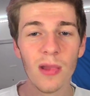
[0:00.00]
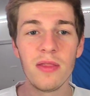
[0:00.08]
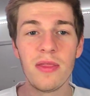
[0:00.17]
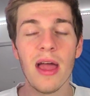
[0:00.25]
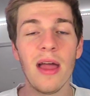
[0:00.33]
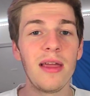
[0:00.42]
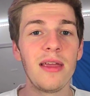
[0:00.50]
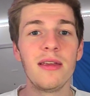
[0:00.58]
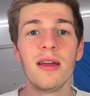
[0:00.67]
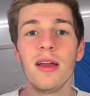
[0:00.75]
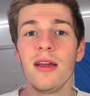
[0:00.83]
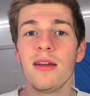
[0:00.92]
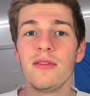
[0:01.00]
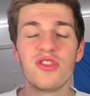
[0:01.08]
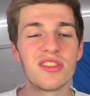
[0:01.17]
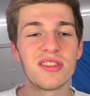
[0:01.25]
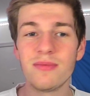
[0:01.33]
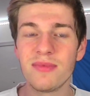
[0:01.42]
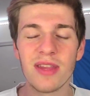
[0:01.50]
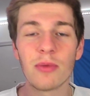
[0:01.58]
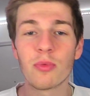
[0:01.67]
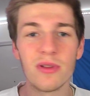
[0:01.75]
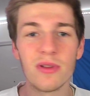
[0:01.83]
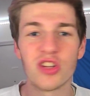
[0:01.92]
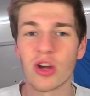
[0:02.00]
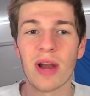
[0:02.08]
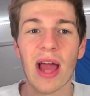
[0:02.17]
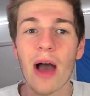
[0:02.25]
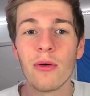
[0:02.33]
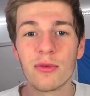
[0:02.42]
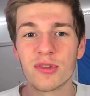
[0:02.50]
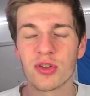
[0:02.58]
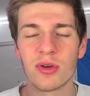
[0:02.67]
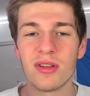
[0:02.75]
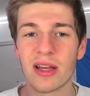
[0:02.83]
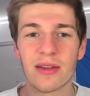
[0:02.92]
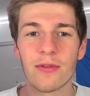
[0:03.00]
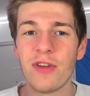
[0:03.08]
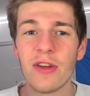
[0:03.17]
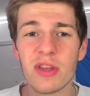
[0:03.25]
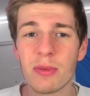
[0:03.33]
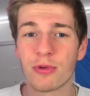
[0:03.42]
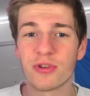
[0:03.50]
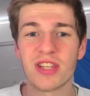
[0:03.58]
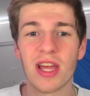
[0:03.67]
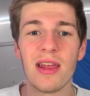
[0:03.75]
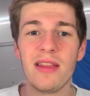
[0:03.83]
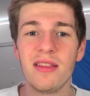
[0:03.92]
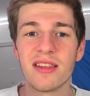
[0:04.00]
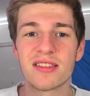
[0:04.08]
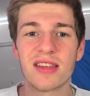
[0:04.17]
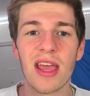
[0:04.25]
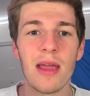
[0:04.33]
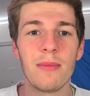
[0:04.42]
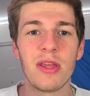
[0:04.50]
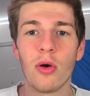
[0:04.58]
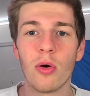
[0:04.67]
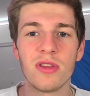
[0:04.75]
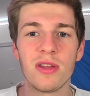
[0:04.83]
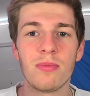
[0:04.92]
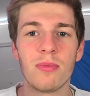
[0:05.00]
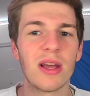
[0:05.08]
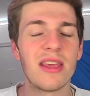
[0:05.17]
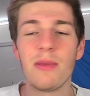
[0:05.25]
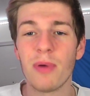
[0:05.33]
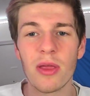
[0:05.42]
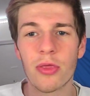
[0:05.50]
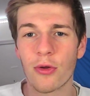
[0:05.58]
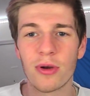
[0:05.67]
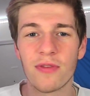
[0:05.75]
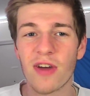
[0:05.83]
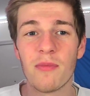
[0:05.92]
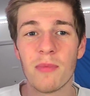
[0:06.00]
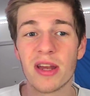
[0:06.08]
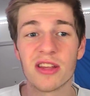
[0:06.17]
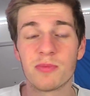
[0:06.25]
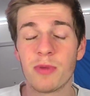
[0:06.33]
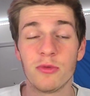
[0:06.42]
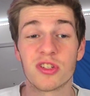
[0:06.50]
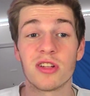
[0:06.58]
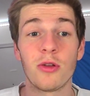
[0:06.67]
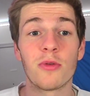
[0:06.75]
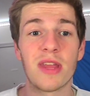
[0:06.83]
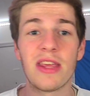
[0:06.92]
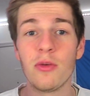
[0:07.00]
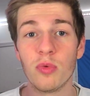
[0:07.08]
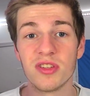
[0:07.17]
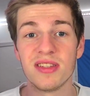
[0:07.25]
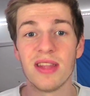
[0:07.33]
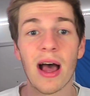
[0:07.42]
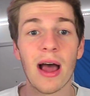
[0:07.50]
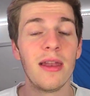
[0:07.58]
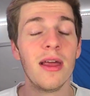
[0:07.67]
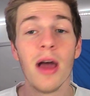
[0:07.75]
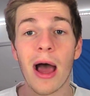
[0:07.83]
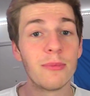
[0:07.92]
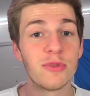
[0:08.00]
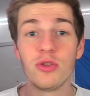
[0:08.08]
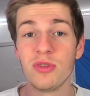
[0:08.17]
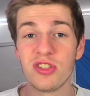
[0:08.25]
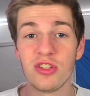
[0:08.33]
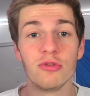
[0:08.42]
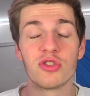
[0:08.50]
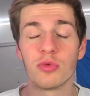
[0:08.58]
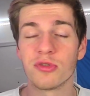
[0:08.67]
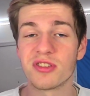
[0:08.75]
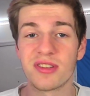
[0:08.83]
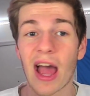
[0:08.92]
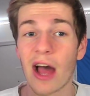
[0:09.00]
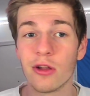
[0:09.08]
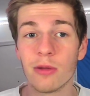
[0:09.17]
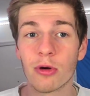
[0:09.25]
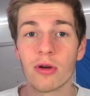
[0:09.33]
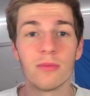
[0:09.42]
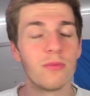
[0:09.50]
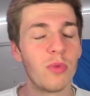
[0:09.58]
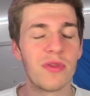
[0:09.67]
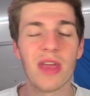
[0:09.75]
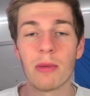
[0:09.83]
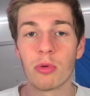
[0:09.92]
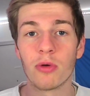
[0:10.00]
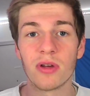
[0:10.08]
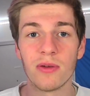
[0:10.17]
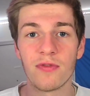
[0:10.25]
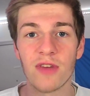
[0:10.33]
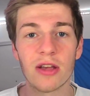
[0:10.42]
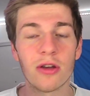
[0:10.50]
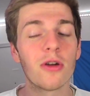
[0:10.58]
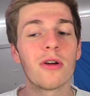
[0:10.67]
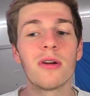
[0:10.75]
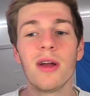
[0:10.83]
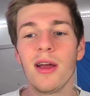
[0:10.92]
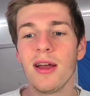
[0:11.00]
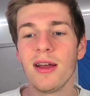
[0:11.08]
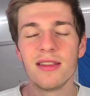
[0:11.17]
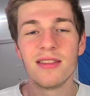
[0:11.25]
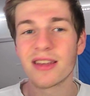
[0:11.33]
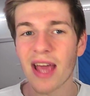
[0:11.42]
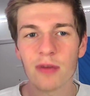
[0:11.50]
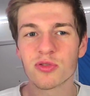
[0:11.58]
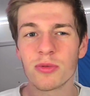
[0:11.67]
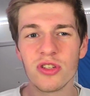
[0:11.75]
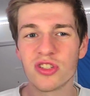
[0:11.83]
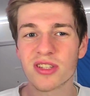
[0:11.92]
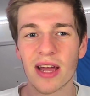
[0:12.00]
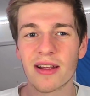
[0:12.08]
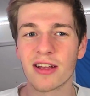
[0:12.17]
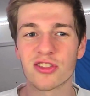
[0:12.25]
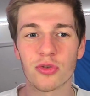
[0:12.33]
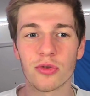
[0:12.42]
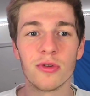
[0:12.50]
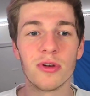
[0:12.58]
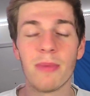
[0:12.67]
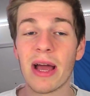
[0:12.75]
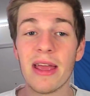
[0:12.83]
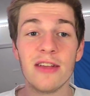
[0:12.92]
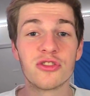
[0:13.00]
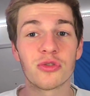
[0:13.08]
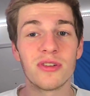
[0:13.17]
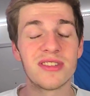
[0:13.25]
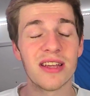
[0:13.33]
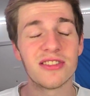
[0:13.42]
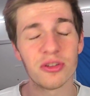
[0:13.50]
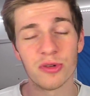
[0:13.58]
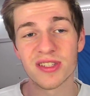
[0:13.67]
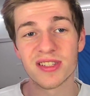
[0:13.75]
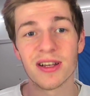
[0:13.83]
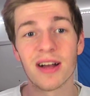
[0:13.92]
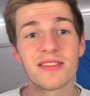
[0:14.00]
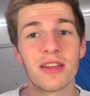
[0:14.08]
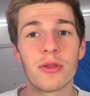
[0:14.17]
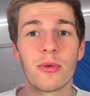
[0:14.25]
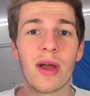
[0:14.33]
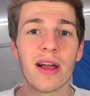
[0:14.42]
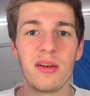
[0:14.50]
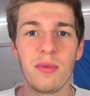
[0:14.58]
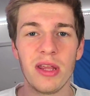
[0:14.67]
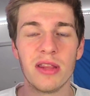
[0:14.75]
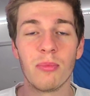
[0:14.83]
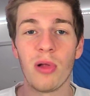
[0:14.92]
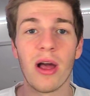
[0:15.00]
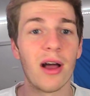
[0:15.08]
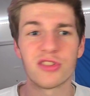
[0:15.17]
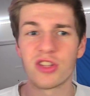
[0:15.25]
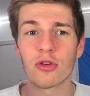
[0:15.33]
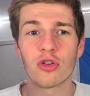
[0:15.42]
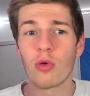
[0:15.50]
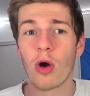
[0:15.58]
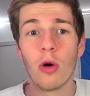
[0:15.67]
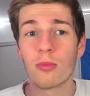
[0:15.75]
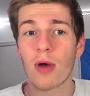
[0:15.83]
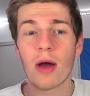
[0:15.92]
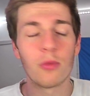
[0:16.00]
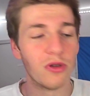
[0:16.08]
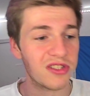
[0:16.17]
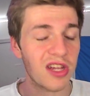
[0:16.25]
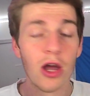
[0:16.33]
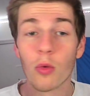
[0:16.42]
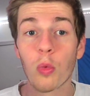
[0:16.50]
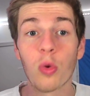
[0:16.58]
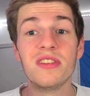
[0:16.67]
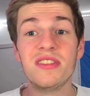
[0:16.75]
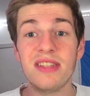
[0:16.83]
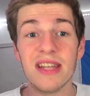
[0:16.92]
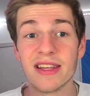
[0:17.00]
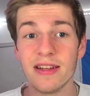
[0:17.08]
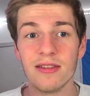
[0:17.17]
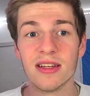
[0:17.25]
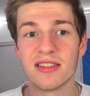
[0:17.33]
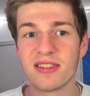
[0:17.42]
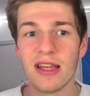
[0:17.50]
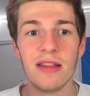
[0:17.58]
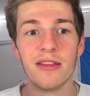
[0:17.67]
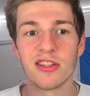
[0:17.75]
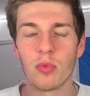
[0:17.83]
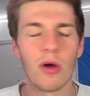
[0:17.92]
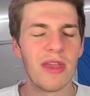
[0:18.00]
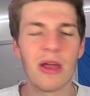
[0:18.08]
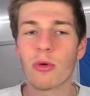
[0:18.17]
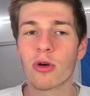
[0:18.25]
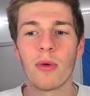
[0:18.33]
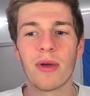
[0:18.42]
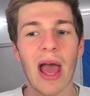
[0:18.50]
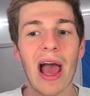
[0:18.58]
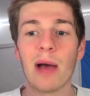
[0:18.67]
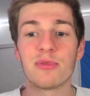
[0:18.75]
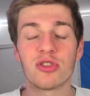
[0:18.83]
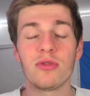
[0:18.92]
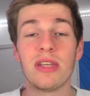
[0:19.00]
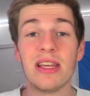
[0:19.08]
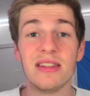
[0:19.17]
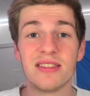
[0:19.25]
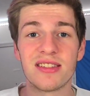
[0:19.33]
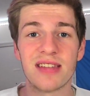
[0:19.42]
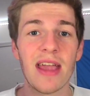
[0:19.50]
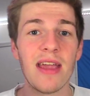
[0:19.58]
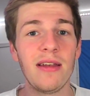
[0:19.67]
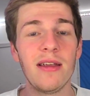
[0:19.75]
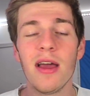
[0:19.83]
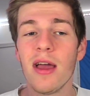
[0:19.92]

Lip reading: Jared Allen was only like 50% in this game. He played 35 minutes, but it was clear that he was not up to his usual caliber with that broken finger. The Cavs really just kind of got screwed by injuries, and so it sucks that they're not going to be in the playoffs. Their home crowd was ridiculous in this one. They were going absolutely insane.